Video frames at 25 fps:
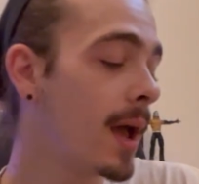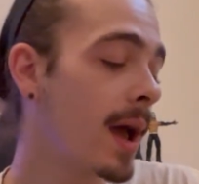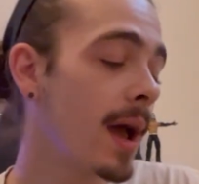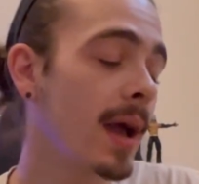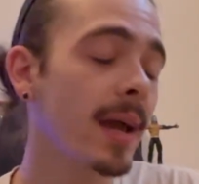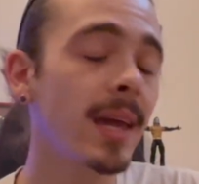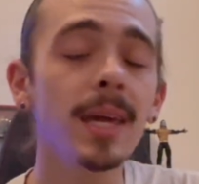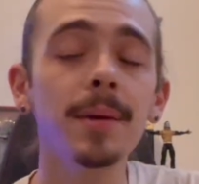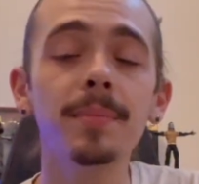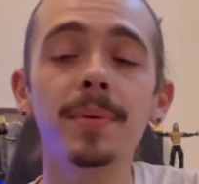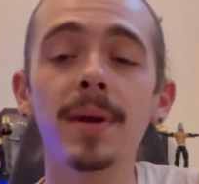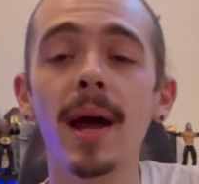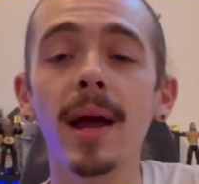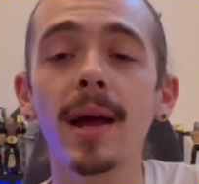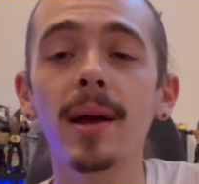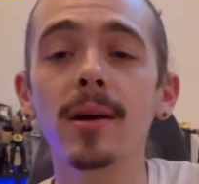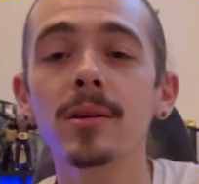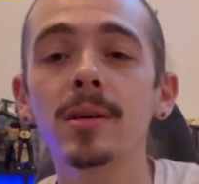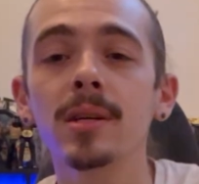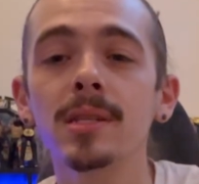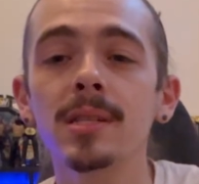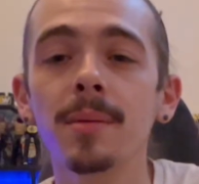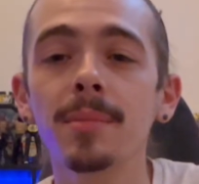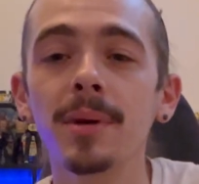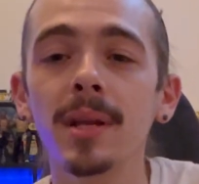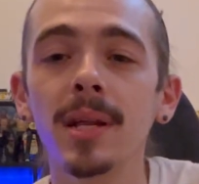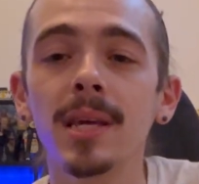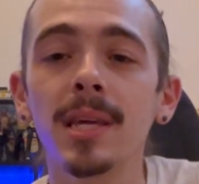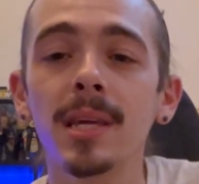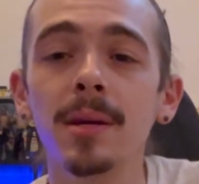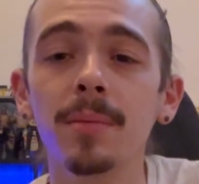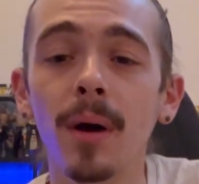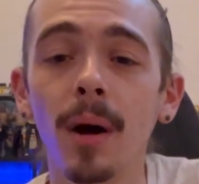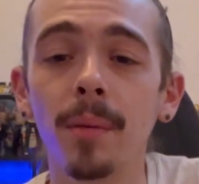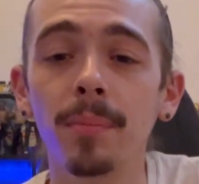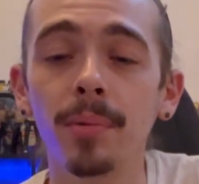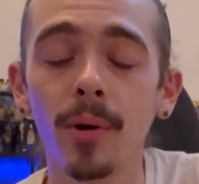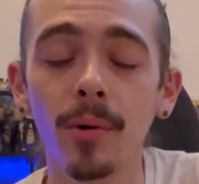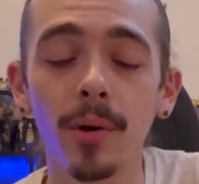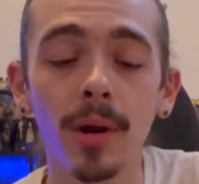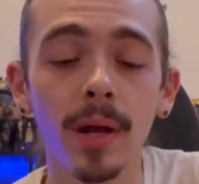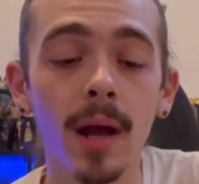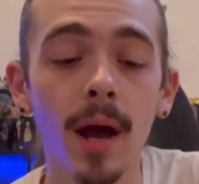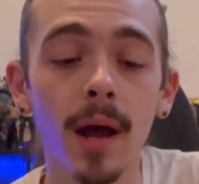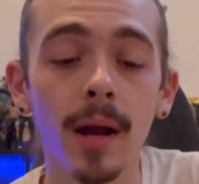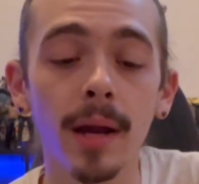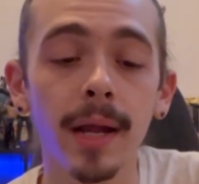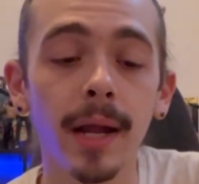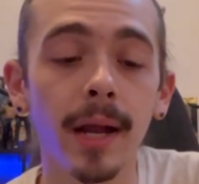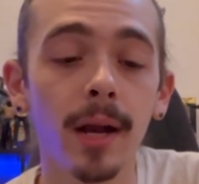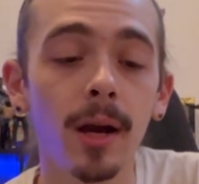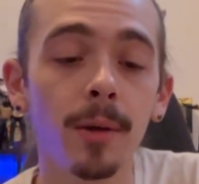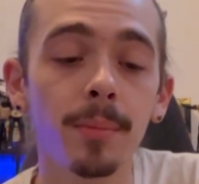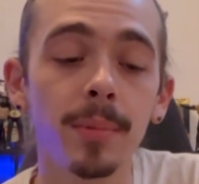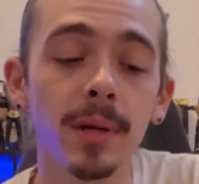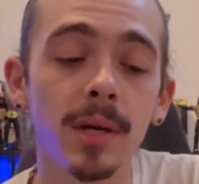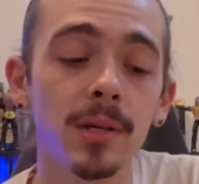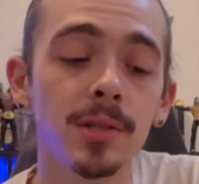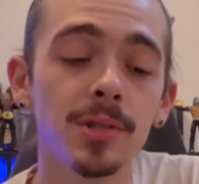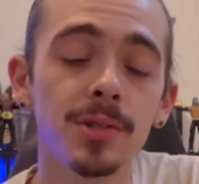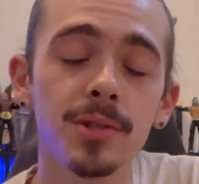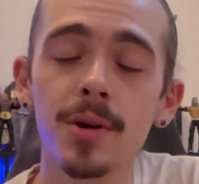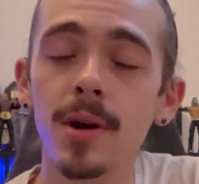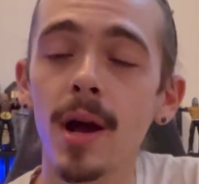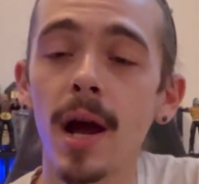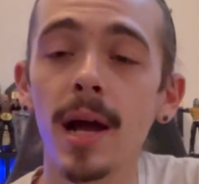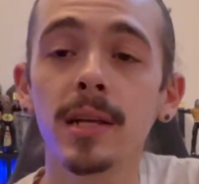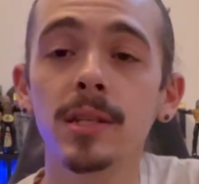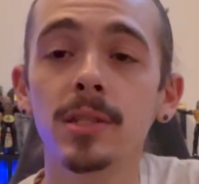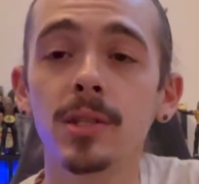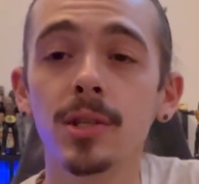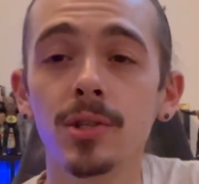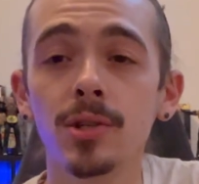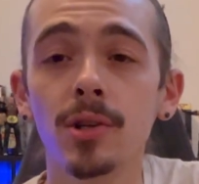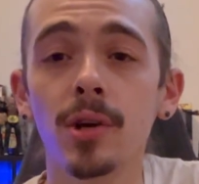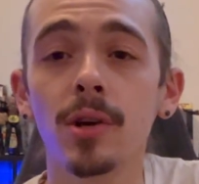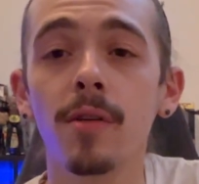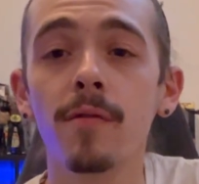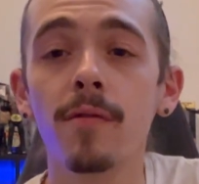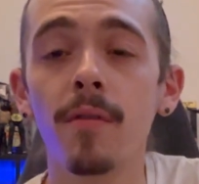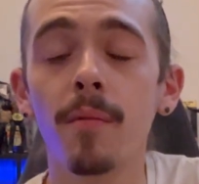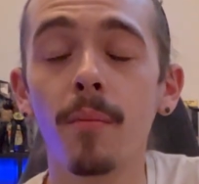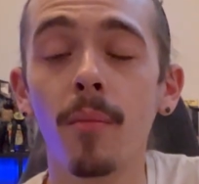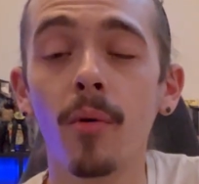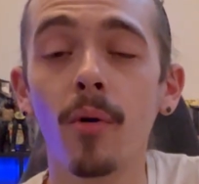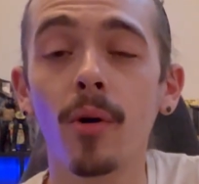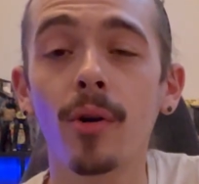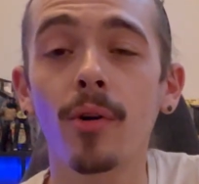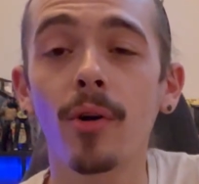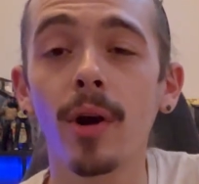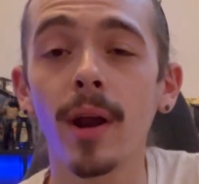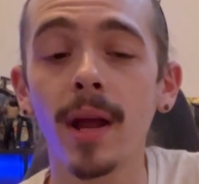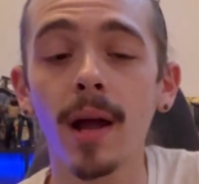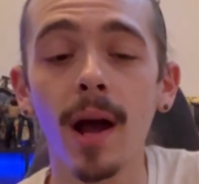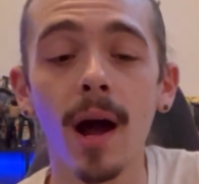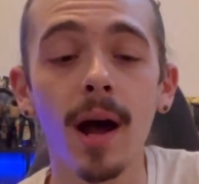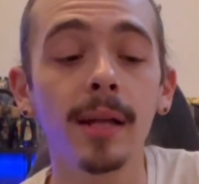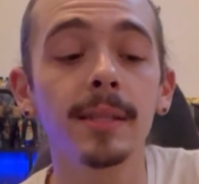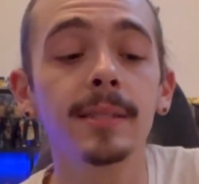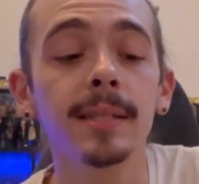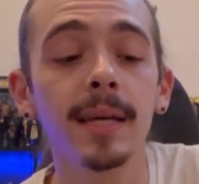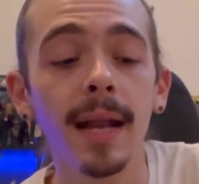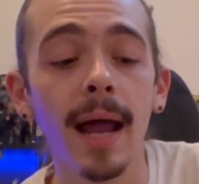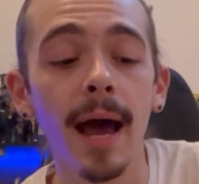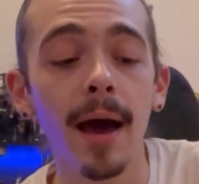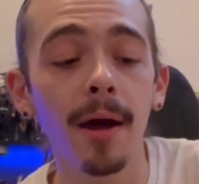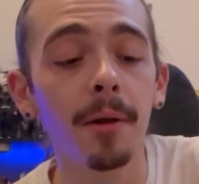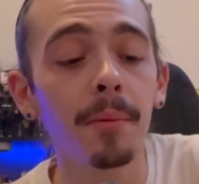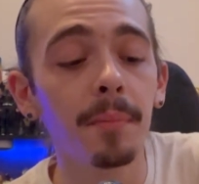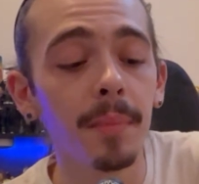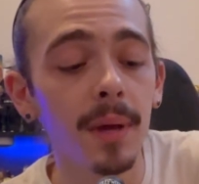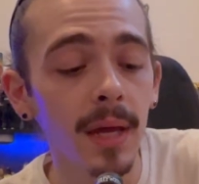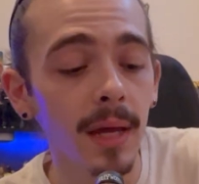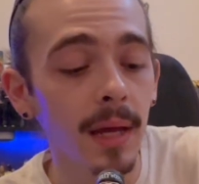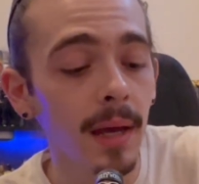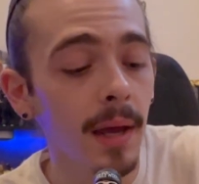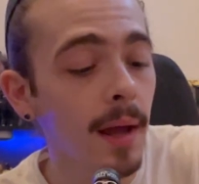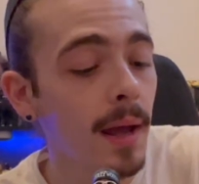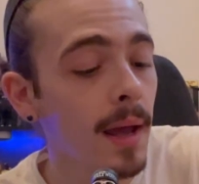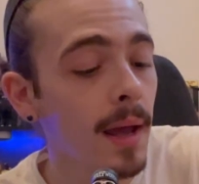And keep an eye out, because I'm going to keep uploading on here because you guys deserve more great content out of me.